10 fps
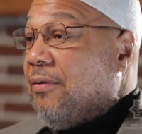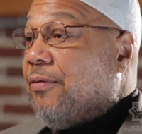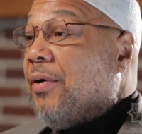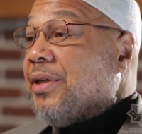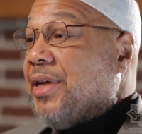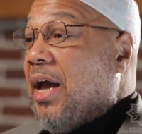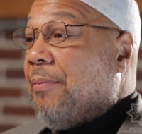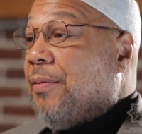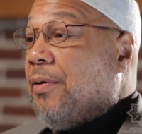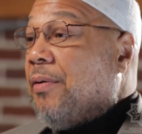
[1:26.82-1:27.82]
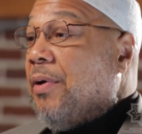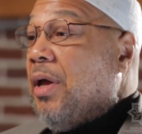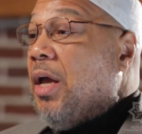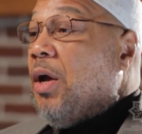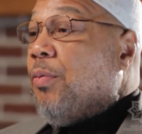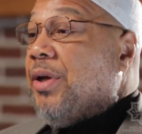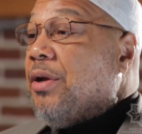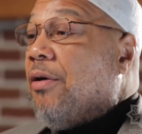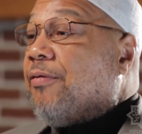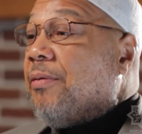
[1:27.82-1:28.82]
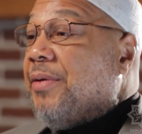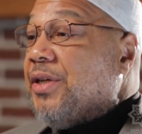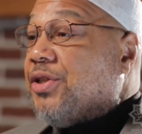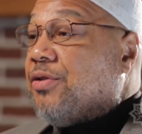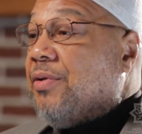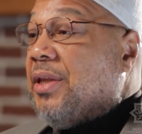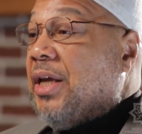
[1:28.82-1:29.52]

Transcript: For example, we know from history